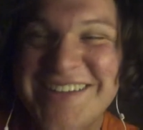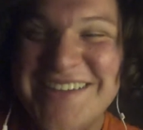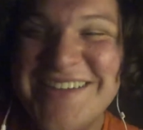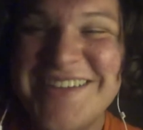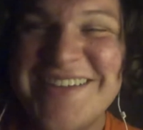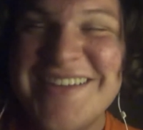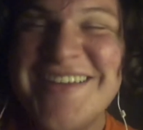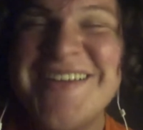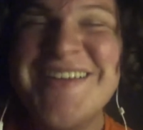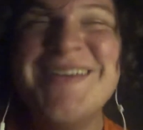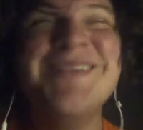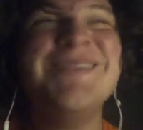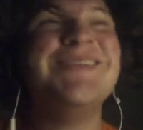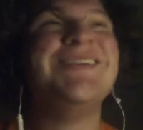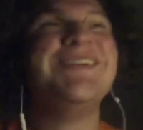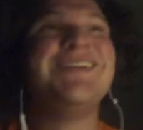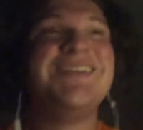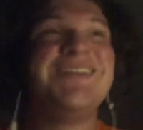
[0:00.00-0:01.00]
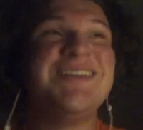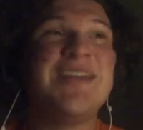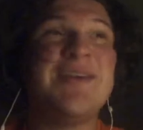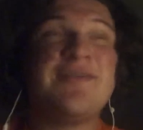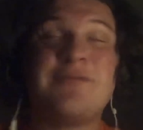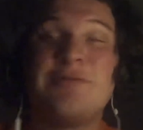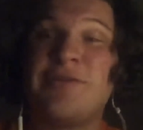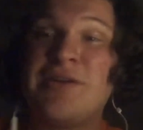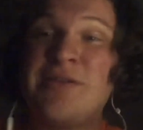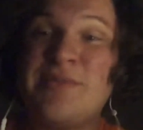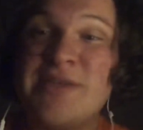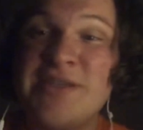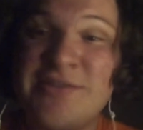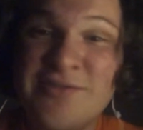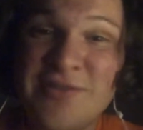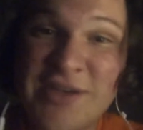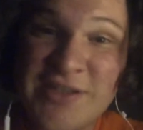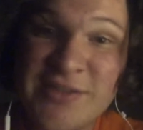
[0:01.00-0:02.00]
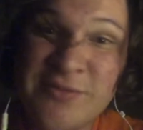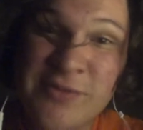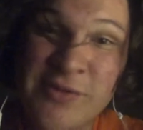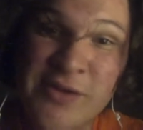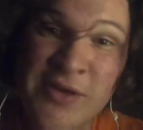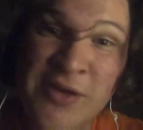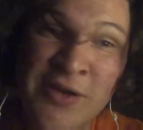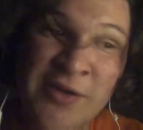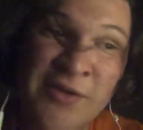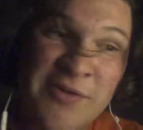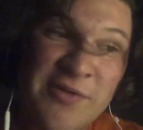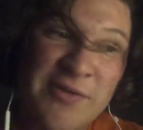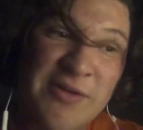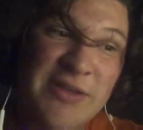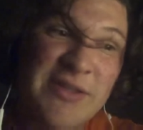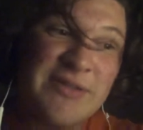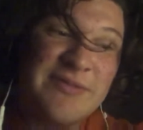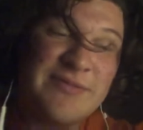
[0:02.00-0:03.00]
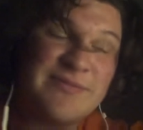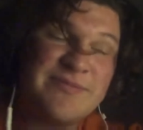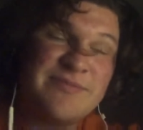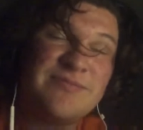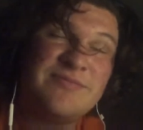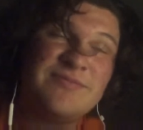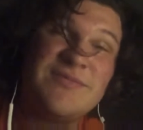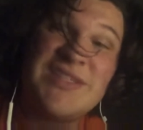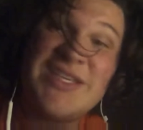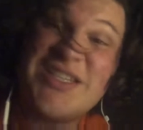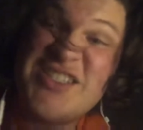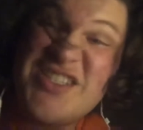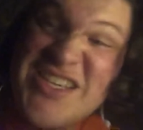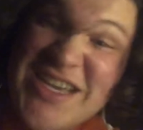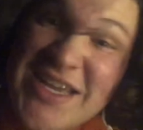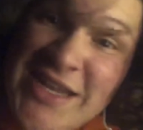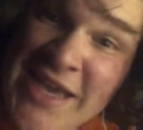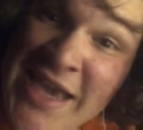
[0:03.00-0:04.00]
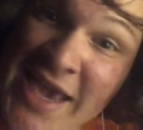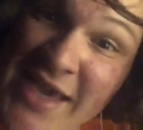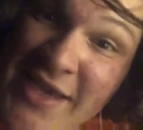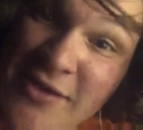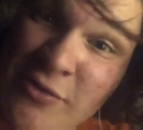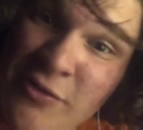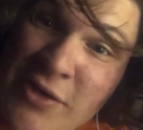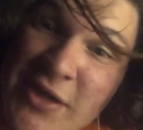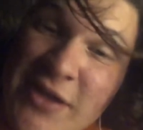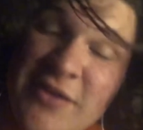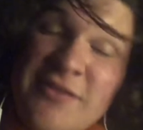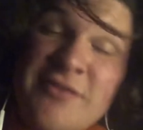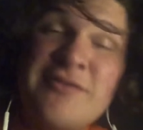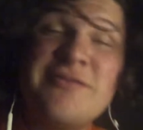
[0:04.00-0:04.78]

You never want to be stressed while you're hungry, because you get hangry.